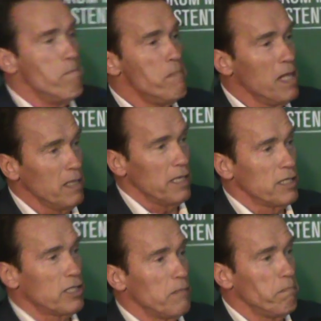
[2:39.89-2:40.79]

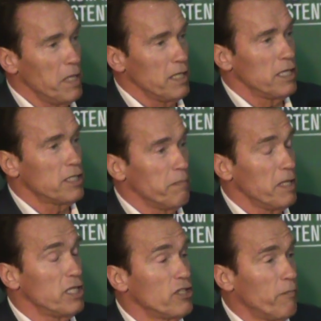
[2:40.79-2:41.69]
millions and millions and
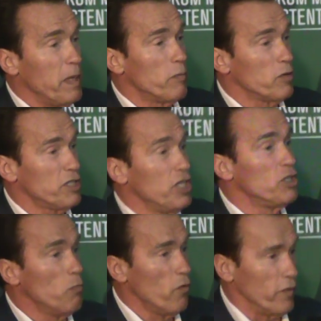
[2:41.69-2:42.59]
millions of people to see
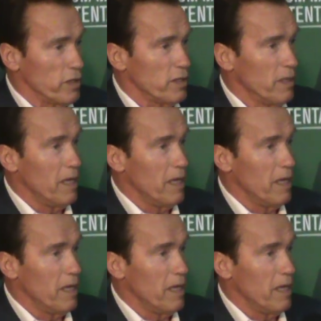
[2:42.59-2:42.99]
his movies.